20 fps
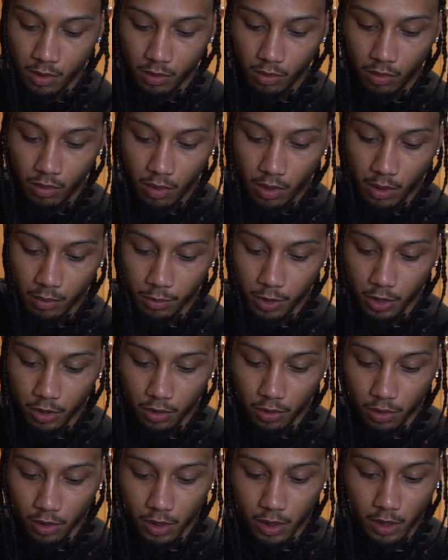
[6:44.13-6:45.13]
I'm just
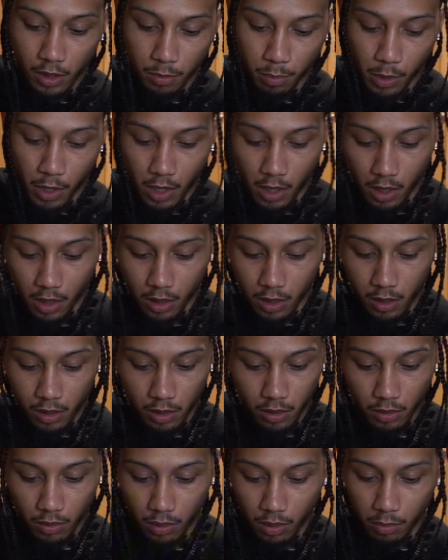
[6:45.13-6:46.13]
using this pan
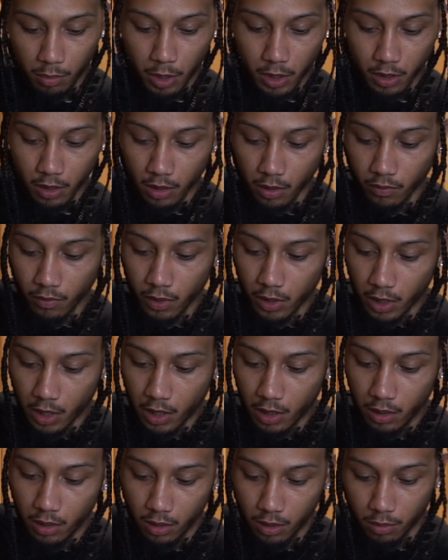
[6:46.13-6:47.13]
because, my serving
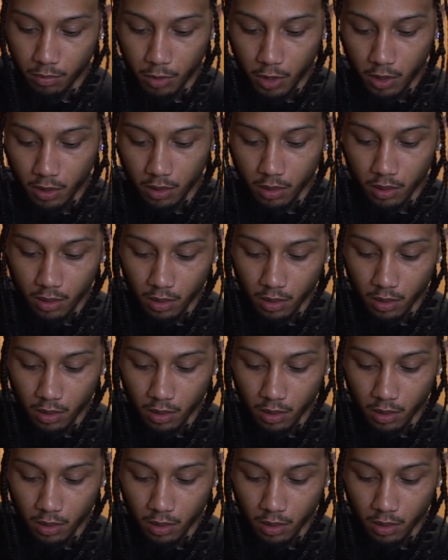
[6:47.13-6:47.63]
size is smaller.